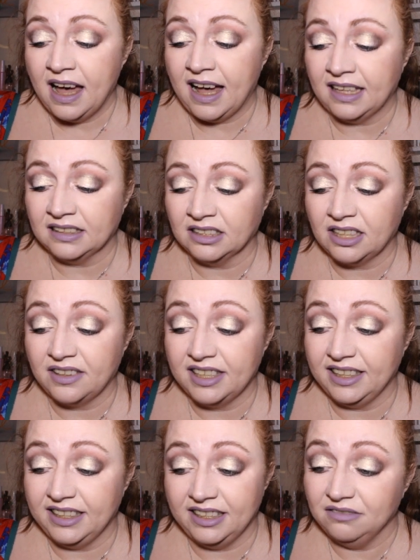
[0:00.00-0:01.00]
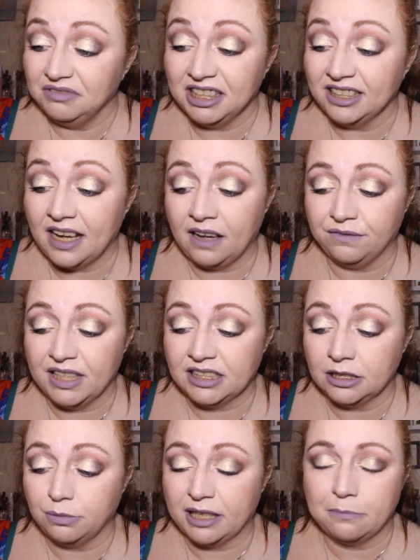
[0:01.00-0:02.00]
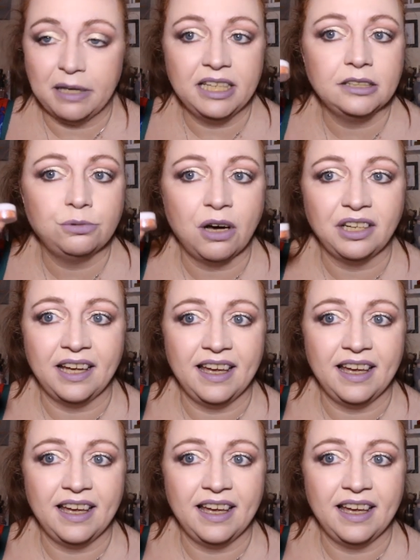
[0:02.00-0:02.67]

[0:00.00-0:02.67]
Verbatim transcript: and they didn't have this sweet peach one.